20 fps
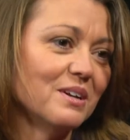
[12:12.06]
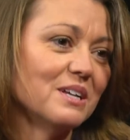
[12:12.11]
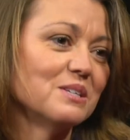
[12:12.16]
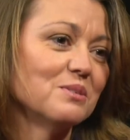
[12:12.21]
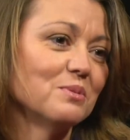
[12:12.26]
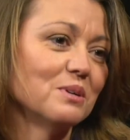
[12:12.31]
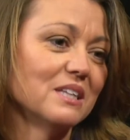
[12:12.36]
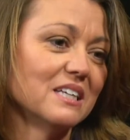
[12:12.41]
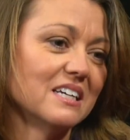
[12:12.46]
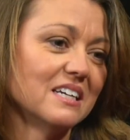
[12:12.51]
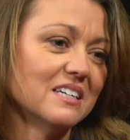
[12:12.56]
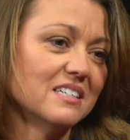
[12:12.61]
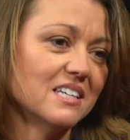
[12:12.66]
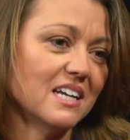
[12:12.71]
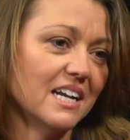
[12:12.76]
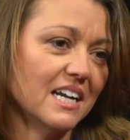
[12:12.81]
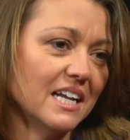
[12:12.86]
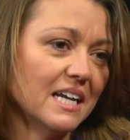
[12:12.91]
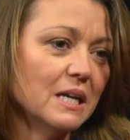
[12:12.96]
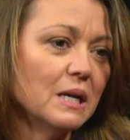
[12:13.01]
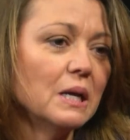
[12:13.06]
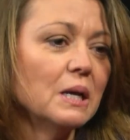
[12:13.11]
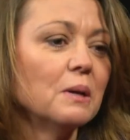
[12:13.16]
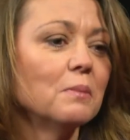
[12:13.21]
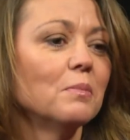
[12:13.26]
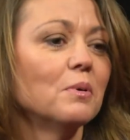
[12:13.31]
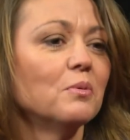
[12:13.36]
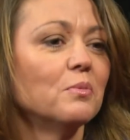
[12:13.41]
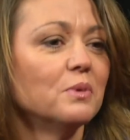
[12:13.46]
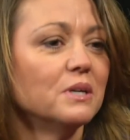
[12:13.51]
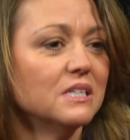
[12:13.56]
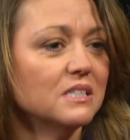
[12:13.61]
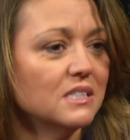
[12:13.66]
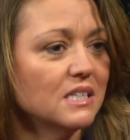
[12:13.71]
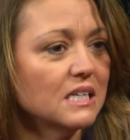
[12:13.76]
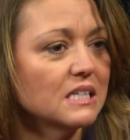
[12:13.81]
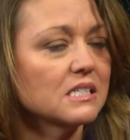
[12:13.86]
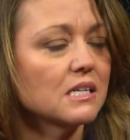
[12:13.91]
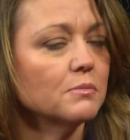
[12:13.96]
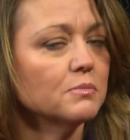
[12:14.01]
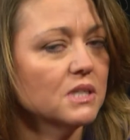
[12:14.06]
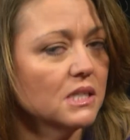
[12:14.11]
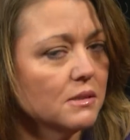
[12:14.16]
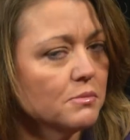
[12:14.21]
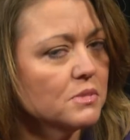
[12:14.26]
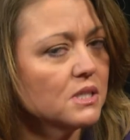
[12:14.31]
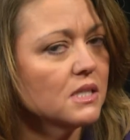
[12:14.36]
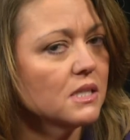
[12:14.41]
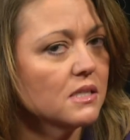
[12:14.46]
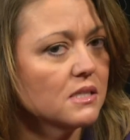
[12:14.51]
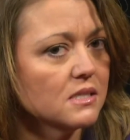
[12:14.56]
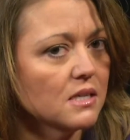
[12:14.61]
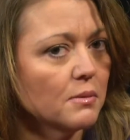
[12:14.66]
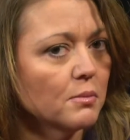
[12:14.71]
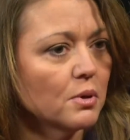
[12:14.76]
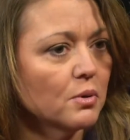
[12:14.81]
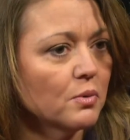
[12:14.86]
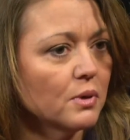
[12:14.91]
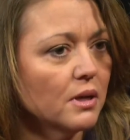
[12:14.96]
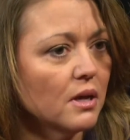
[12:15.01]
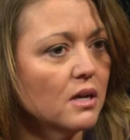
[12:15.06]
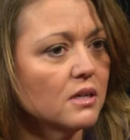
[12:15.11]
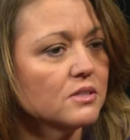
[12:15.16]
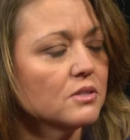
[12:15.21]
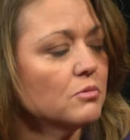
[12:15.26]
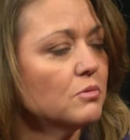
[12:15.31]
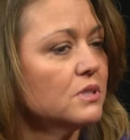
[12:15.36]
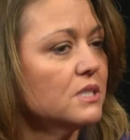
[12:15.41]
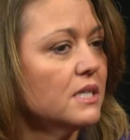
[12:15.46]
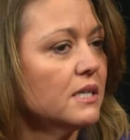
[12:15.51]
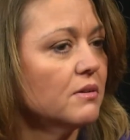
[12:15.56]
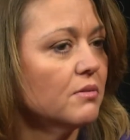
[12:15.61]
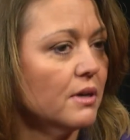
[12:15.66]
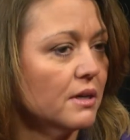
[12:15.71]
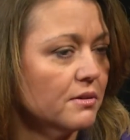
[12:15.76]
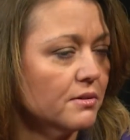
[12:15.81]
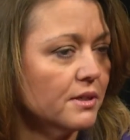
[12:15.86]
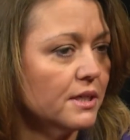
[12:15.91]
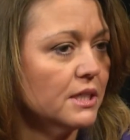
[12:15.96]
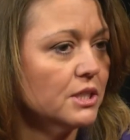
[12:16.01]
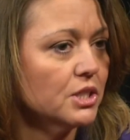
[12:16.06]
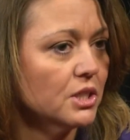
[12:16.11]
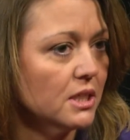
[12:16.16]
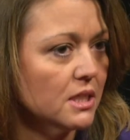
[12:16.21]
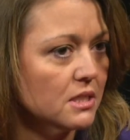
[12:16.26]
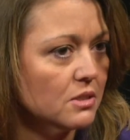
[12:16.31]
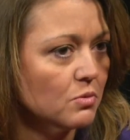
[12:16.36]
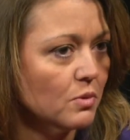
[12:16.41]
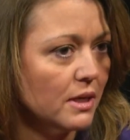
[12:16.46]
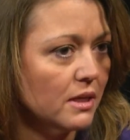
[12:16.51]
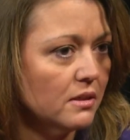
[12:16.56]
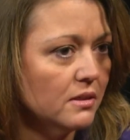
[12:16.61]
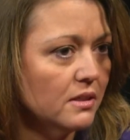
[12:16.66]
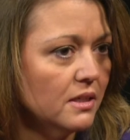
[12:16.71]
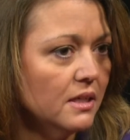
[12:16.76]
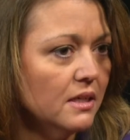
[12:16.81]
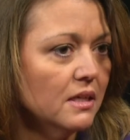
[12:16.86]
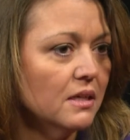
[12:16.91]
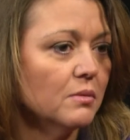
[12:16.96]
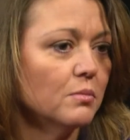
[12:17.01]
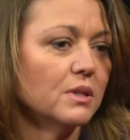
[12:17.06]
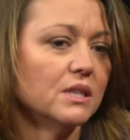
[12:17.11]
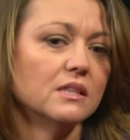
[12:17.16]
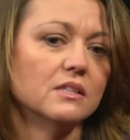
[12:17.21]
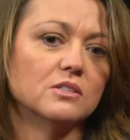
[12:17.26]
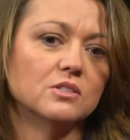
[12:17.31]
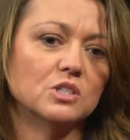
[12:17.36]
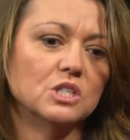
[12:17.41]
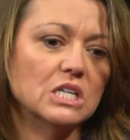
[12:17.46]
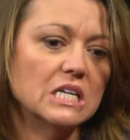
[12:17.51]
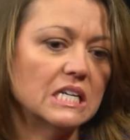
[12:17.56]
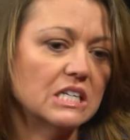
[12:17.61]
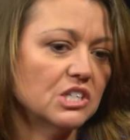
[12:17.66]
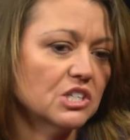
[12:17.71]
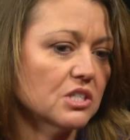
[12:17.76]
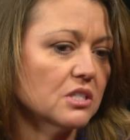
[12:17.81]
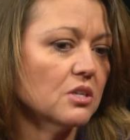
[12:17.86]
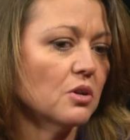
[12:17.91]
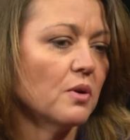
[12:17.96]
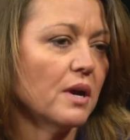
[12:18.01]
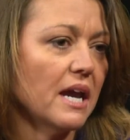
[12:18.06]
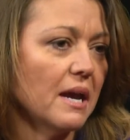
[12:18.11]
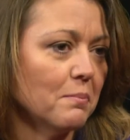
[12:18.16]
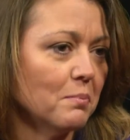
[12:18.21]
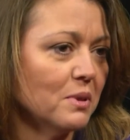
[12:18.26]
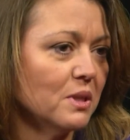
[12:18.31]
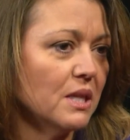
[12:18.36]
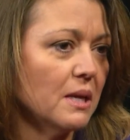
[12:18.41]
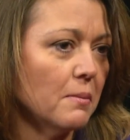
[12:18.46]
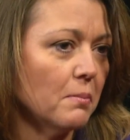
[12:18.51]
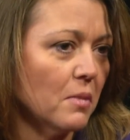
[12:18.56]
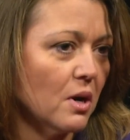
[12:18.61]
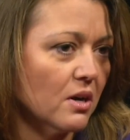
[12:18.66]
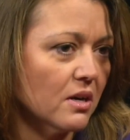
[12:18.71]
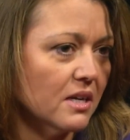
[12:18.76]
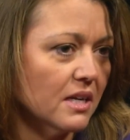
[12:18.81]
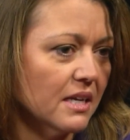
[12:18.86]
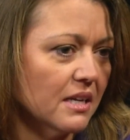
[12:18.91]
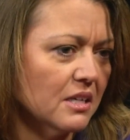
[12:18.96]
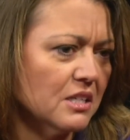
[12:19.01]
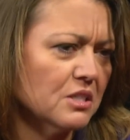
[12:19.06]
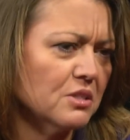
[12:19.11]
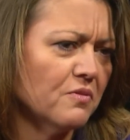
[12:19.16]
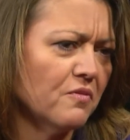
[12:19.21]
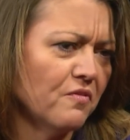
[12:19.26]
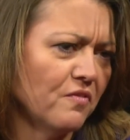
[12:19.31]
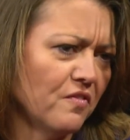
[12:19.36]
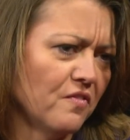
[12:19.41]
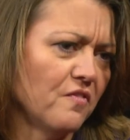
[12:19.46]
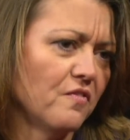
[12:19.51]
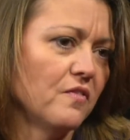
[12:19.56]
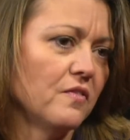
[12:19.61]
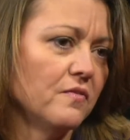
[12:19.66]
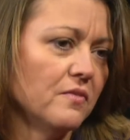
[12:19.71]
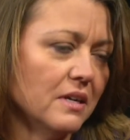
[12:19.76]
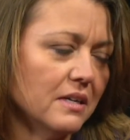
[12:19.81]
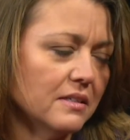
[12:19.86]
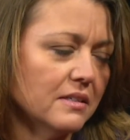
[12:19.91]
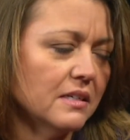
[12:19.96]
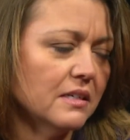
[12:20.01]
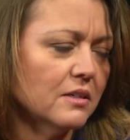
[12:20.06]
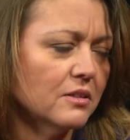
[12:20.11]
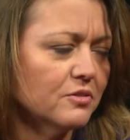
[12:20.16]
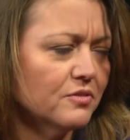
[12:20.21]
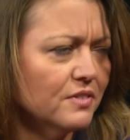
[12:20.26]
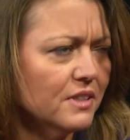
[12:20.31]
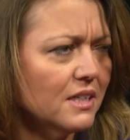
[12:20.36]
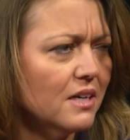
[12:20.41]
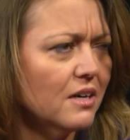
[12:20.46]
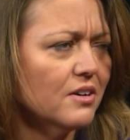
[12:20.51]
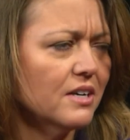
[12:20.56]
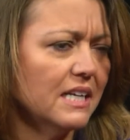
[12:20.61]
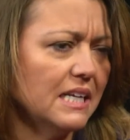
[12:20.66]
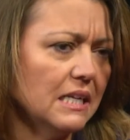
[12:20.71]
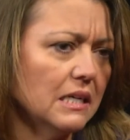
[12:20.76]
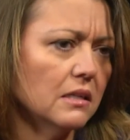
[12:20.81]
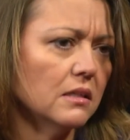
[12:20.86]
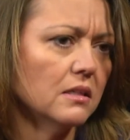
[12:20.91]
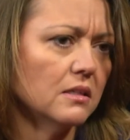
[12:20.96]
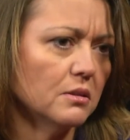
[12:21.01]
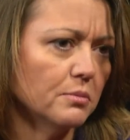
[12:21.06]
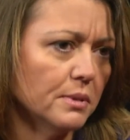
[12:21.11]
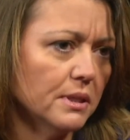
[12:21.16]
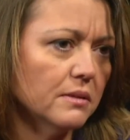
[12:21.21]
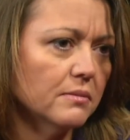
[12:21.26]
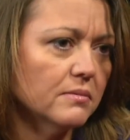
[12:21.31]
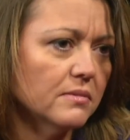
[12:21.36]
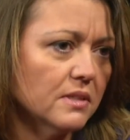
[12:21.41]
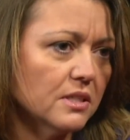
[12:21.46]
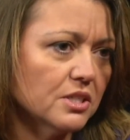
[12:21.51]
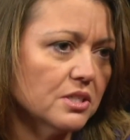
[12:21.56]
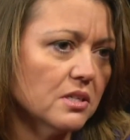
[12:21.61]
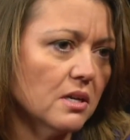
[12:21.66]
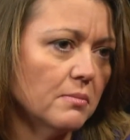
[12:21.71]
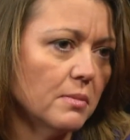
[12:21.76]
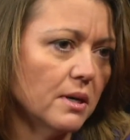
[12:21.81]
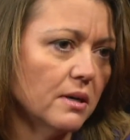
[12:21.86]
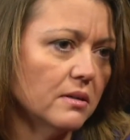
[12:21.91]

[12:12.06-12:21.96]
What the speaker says: It's really exciting. But sometimes in the summer we also will take recreation as well. But it just so happened that marketing is, fit our need a little bit this summer.